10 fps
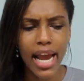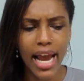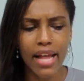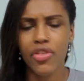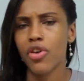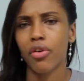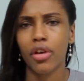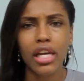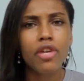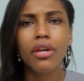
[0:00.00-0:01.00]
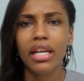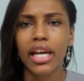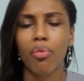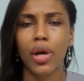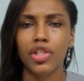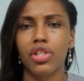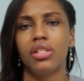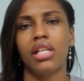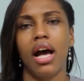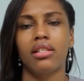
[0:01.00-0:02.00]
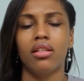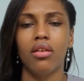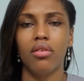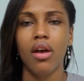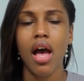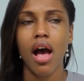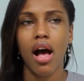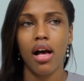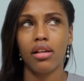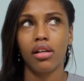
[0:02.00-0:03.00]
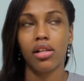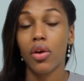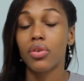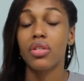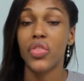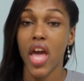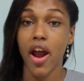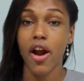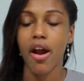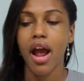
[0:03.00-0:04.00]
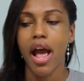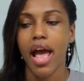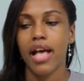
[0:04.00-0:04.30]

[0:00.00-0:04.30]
and you can get Western size clothes there,